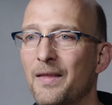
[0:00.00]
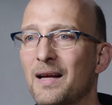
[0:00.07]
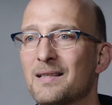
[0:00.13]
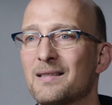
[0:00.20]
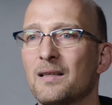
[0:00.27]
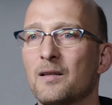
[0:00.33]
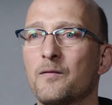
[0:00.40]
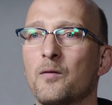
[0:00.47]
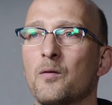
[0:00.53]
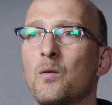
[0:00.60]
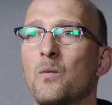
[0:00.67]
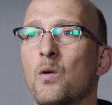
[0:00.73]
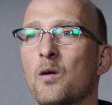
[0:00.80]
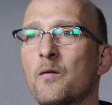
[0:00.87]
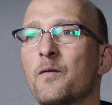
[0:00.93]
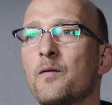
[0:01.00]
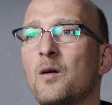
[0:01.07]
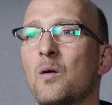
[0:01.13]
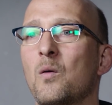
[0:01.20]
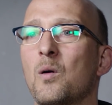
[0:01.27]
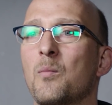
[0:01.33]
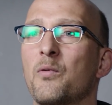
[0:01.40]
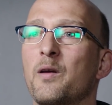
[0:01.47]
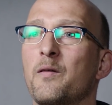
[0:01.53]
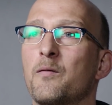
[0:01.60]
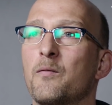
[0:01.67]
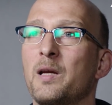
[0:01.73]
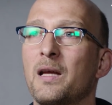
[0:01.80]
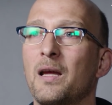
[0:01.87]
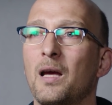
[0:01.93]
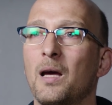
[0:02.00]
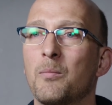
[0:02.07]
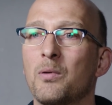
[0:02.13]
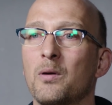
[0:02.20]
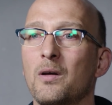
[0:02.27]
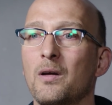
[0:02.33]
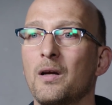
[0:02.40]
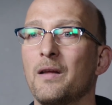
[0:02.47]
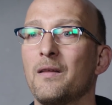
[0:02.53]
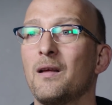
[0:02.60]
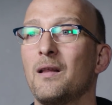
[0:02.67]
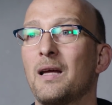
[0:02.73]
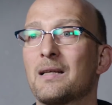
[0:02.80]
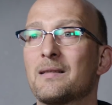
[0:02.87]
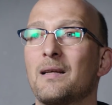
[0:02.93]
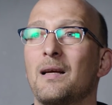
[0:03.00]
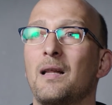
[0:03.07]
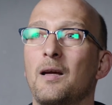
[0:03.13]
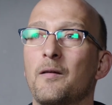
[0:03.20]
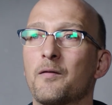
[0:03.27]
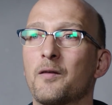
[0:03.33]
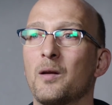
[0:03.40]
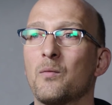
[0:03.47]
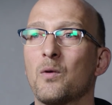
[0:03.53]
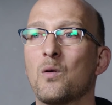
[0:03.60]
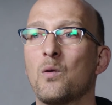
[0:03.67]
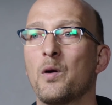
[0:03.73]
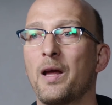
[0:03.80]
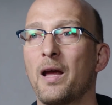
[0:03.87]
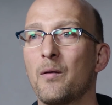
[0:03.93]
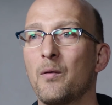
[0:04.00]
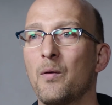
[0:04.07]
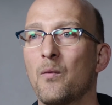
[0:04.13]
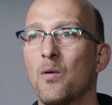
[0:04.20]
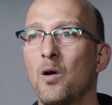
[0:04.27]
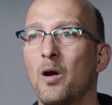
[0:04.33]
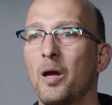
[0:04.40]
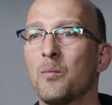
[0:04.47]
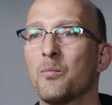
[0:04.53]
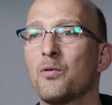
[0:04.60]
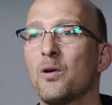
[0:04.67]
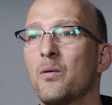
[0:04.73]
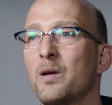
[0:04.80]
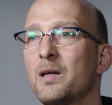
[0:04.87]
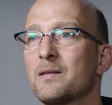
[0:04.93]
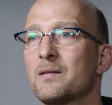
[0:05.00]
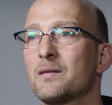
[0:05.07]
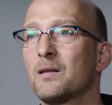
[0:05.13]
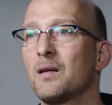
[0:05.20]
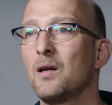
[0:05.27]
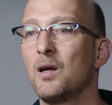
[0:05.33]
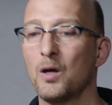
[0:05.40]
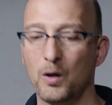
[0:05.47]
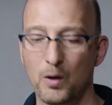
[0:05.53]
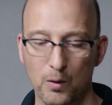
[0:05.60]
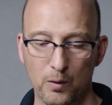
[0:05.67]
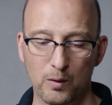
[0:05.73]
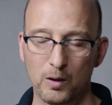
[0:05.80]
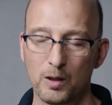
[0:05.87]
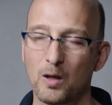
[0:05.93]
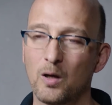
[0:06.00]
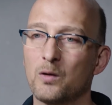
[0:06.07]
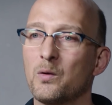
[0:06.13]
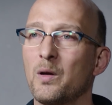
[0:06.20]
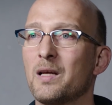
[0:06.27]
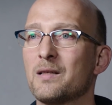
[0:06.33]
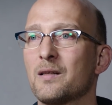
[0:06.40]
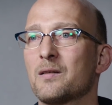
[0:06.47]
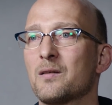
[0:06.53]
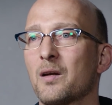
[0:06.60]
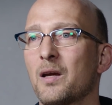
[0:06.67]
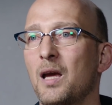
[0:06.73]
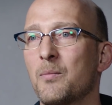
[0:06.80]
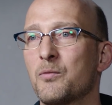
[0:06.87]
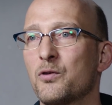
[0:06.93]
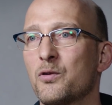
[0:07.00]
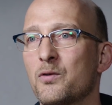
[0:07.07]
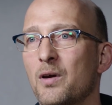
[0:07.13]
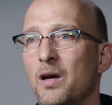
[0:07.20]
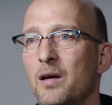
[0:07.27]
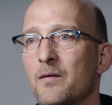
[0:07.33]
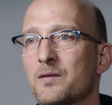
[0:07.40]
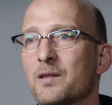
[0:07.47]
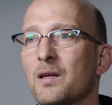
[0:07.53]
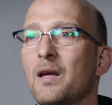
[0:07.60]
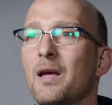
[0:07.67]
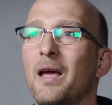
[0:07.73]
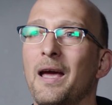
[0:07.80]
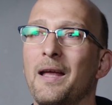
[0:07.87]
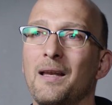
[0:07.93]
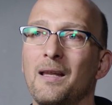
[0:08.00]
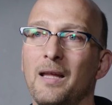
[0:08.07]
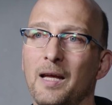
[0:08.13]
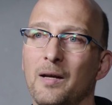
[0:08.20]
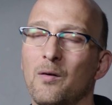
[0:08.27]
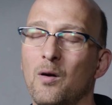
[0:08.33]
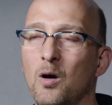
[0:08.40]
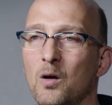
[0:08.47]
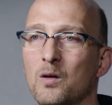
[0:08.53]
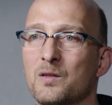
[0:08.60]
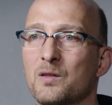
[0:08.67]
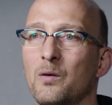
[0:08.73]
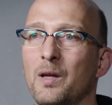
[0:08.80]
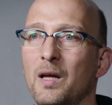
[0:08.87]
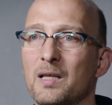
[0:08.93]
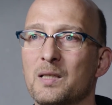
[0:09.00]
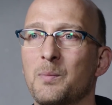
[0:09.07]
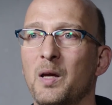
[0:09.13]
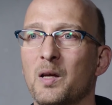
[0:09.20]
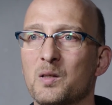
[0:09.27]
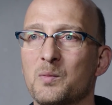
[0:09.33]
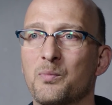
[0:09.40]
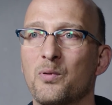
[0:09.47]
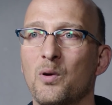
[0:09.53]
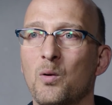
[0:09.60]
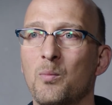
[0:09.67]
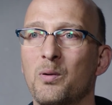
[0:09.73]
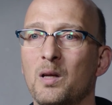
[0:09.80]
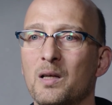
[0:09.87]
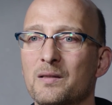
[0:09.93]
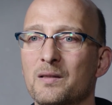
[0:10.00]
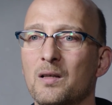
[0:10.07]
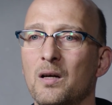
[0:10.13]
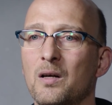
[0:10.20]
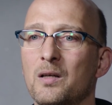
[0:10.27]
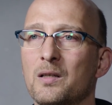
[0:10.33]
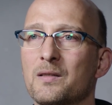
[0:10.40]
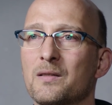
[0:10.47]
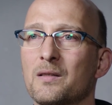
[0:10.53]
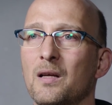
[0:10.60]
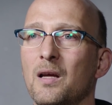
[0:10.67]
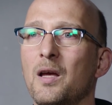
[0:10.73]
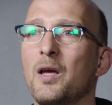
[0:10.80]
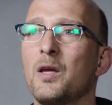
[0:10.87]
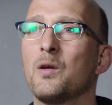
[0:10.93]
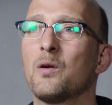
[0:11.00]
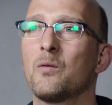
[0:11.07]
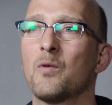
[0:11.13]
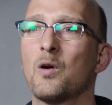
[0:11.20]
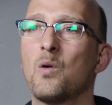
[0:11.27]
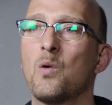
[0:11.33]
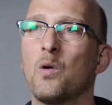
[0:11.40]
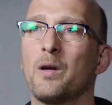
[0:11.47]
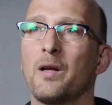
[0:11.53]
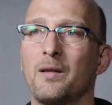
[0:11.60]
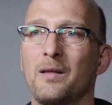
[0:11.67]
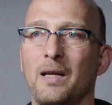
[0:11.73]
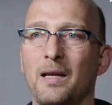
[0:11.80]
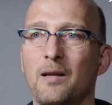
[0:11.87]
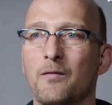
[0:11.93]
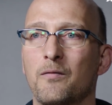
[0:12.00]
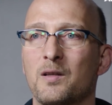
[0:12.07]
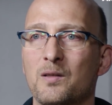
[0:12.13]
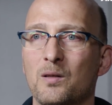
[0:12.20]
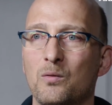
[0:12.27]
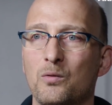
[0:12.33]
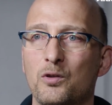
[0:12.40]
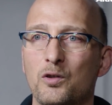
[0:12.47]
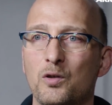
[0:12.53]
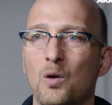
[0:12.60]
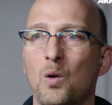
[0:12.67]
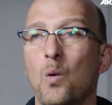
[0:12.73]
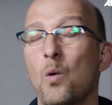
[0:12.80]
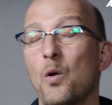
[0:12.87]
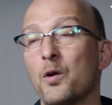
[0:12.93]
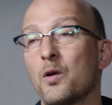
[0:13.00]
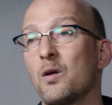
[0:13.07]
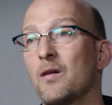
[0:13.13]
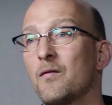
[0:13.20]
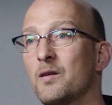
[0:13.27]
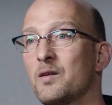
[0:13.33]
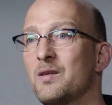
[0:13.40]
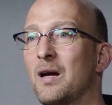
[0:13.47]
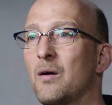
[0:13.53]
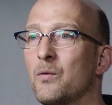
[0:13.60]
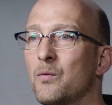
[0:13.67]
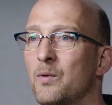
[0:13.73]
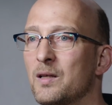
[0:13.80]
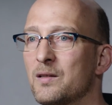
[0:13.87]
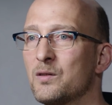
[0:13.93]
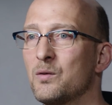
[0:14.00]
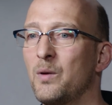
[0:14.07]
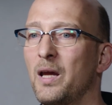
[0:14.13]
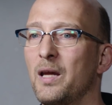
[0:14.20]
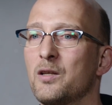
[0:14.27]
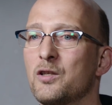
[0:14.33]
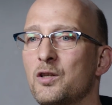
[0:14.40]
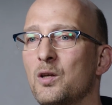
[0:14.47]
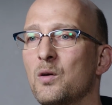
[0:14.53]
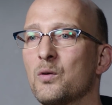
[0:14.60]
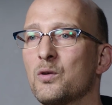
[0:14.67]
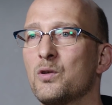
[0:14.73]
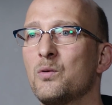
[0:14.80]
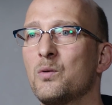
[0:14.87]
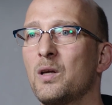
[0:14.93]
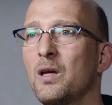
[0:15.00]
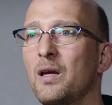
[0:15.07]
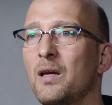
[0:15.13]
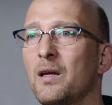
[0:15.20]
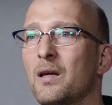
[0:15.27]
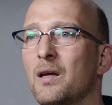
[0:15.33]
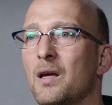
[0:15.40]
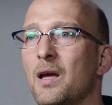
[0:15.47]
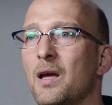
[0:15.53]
That's it for the workflow. A brief recap. The Alexa LF can record ARRI RAW and ProRes, currently onto SXR capture drives, and later also on SBS Pro Plus cards. You can record at native resolution, or you can have a downres to HD or 2K,